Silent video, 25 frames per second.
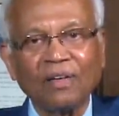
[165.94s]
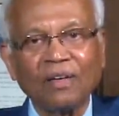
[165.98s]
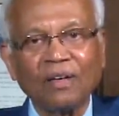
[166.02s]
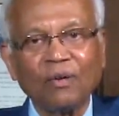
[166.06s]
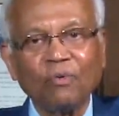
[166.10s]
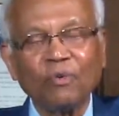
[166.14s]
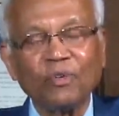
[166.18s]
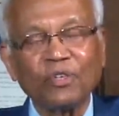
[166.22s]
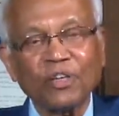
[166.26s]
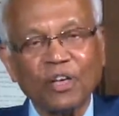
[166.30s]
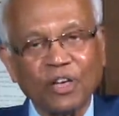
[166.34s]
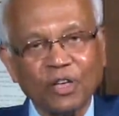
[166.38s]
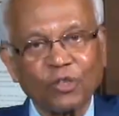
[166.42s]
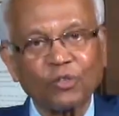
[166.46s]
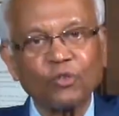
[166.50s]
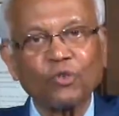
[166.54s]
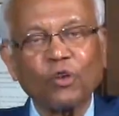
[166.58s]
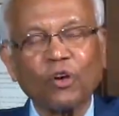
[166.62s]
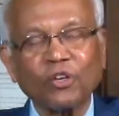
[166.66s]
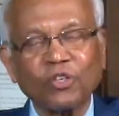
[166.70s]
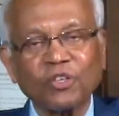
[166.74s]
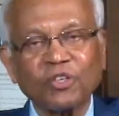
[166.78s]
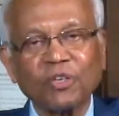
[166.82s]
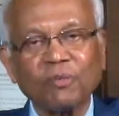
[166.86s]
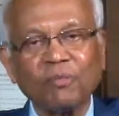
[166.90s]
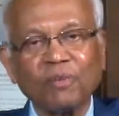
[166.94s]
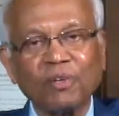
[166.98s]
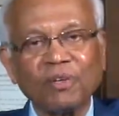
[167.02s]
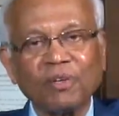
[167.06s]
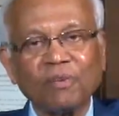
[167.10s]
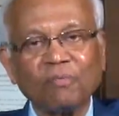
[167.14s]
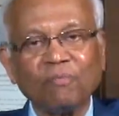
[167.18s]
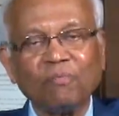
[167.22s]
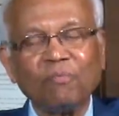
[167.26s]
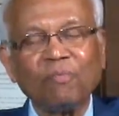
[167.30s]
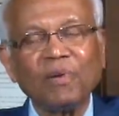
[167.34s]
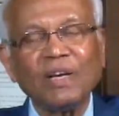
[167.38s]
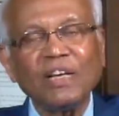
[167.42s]
which are exhaustible,
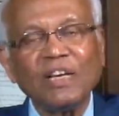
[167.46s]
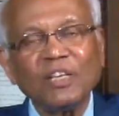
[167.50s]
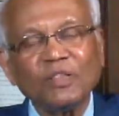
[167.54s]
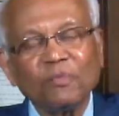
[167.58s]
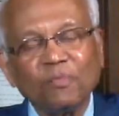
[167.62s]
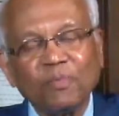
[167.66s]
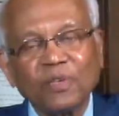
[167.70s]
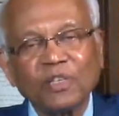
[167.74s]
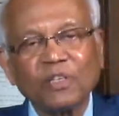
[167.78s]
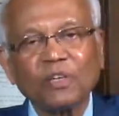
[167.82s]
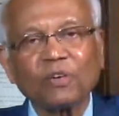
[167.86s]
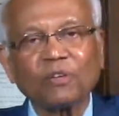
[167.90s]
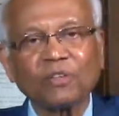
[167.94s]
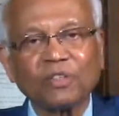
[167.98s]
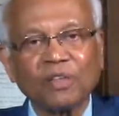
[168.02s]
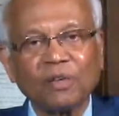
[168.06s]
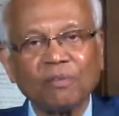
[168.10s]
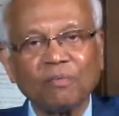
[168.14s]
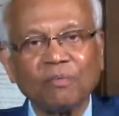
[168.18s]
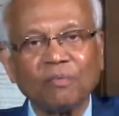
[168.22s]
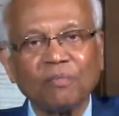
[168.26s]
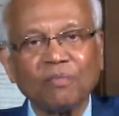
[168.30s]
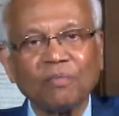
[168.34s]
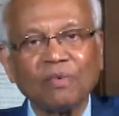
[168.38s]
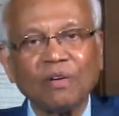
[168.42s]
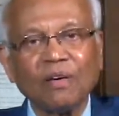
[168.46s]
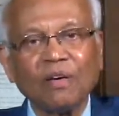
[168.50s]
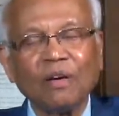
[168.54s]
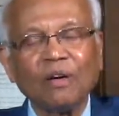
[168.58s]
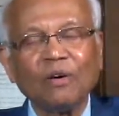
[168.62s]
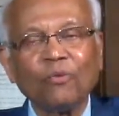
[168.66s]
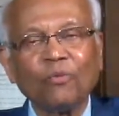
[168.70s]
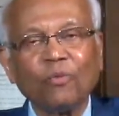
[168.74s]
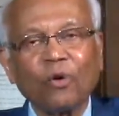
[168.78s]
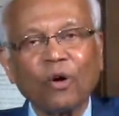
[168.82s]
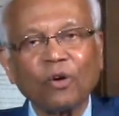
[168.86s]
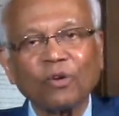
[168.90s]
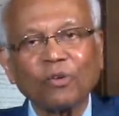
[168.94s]
please preserve them
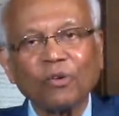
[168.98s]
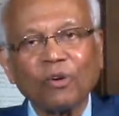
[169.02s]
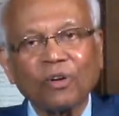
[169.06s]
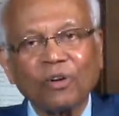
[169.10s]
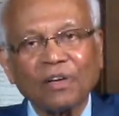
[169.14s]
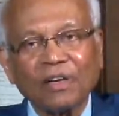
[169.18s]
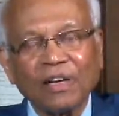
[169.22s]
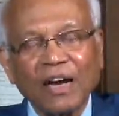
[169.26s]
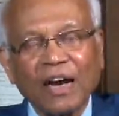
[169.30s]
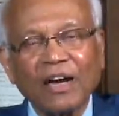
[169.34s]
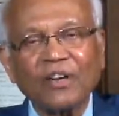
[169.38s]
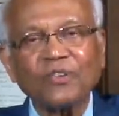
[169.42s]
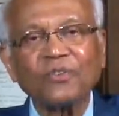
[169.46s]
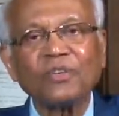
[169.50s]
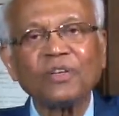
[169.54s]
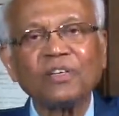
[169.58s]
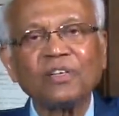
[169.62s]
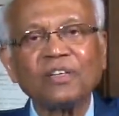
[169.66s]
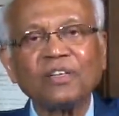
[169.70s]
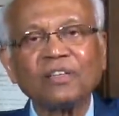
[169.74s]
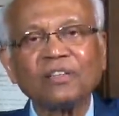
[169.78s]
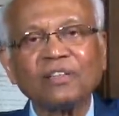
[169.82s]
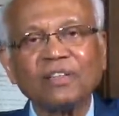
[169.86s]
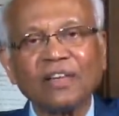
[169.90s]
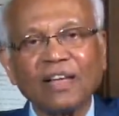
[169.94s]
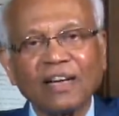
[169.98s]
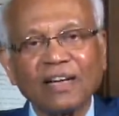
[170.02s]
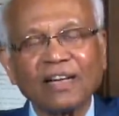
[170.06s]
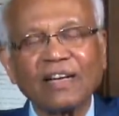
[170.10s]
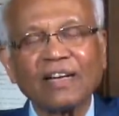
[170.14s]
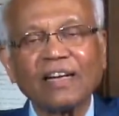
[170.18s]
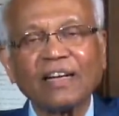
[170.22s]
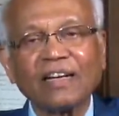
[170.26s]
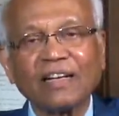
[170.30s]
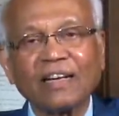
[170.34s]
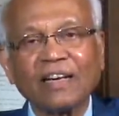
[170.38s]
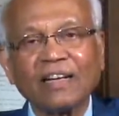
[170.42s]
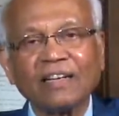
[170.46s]
for your grandchildren, their
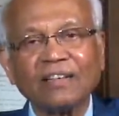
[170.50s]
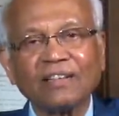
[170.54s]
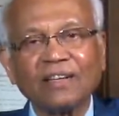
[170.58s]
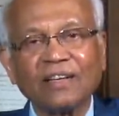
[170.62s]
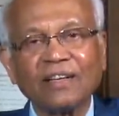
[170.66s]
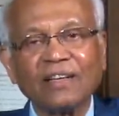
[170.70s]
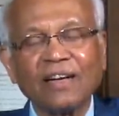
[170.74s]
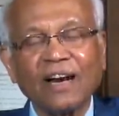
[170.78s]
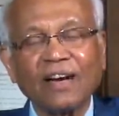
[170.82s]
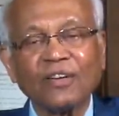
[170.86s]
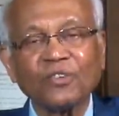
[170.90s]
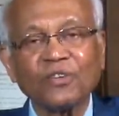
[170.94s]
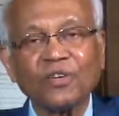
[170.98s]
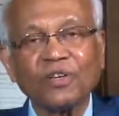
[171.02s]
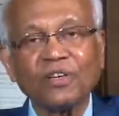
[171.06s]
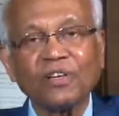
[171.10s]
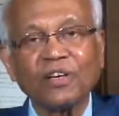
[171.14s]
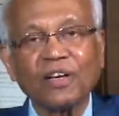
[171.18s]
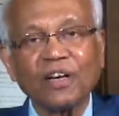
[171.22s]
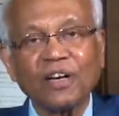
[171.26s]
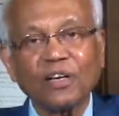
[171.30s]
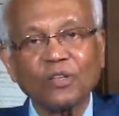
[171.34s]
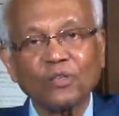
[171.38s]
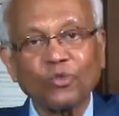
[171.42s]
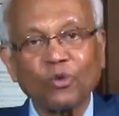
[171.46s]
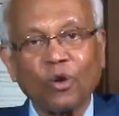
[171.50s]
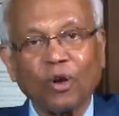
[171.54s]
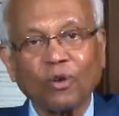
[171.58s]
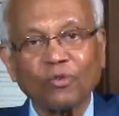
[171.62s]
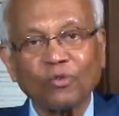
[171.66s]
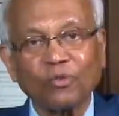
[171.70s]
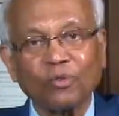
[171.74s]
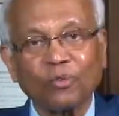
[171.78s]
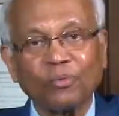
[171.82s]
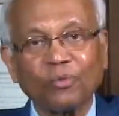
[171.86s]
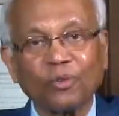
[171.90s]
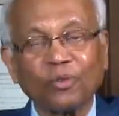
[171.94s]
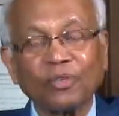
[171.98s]
great-grandchildren, and so on and
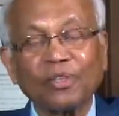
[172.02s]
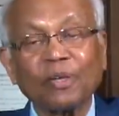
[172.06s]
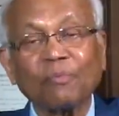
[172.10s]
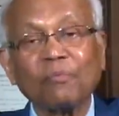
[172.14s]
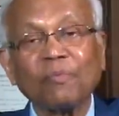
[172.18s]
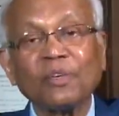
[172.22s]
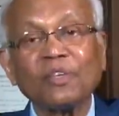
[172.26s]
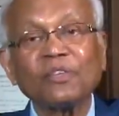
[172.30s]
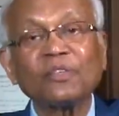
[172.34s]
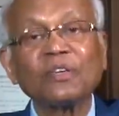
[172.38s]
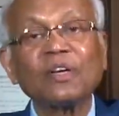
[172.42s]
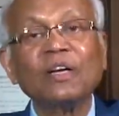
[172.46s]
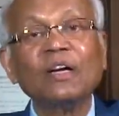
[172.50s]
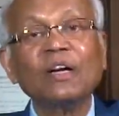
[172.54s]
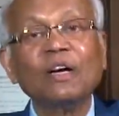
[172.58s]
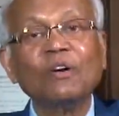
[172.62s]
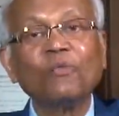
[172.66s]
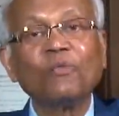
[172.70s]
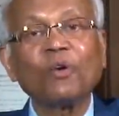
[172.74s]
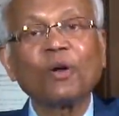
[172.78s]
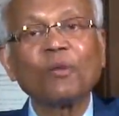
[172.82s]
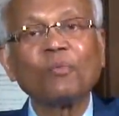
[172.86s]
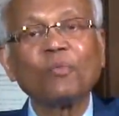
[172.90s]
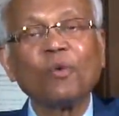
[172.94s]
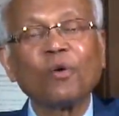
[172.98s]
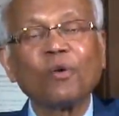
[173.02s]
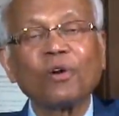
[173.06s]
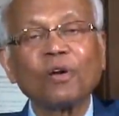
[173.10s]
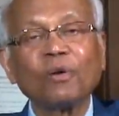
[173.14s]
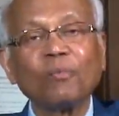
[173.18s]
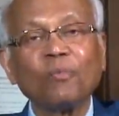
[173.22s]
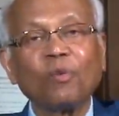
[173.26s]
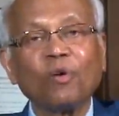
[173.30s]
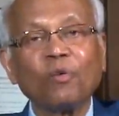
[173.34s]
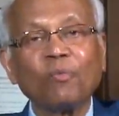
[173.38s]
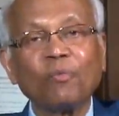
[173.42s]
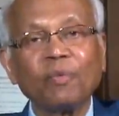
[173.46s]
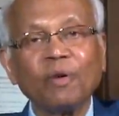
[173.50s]
so forth. That means for more and
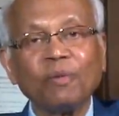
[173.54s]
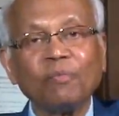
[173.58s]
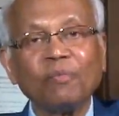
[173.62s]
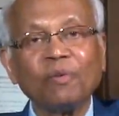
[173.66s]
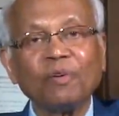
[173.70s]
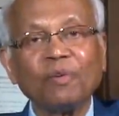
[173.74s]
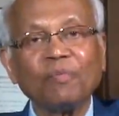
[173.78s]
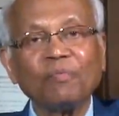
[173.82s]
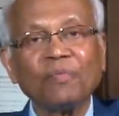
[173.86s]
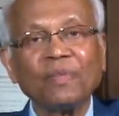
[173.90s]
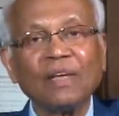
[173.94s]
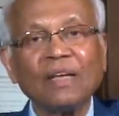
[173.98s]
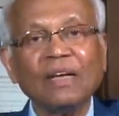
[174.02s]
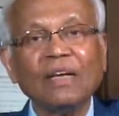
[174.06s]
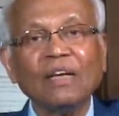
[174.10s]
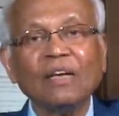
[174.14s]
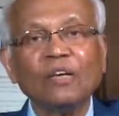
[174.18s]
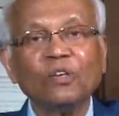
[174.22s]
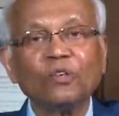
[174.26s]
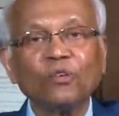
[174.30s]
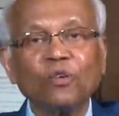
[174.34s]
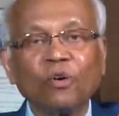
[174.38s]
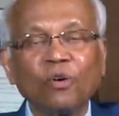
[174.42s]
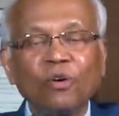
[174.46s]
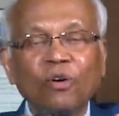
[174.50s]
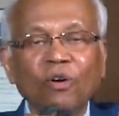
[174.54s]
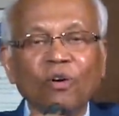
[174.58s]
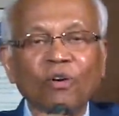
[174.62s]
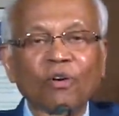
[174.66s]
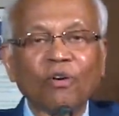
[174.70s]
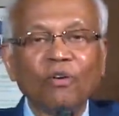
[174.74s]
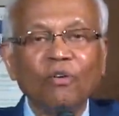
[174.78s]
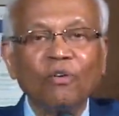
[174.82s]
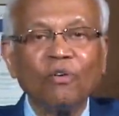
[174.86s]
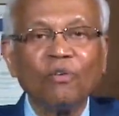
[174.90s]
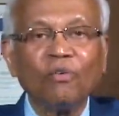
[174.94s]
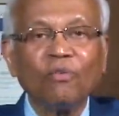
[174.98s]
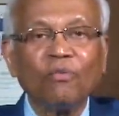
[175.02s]
more people. So
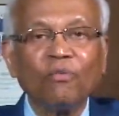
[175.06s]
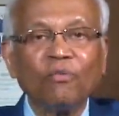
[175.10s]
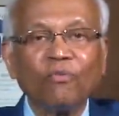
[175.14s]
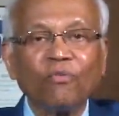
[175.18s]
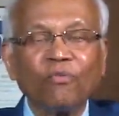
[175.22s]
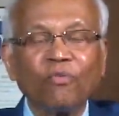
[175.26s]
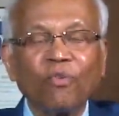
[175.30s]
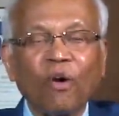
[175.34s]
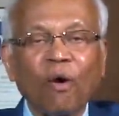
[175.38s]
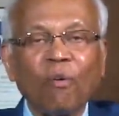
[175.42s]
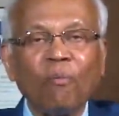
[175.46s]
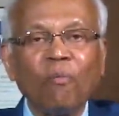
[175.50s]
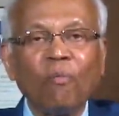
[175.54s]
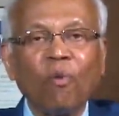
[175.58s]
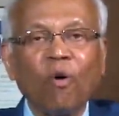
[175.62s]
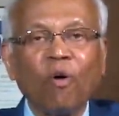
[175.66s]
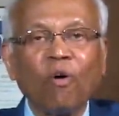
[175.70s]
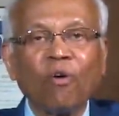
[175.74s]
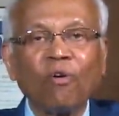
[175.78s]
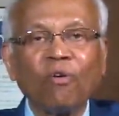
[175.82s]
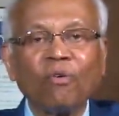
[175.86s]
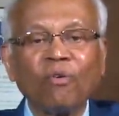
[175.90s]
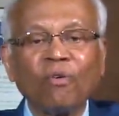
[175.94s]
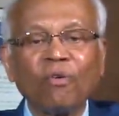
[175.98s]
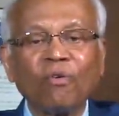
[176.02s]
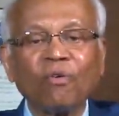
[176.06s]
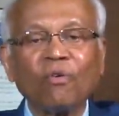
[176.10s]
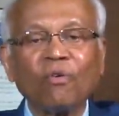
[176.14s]
from more,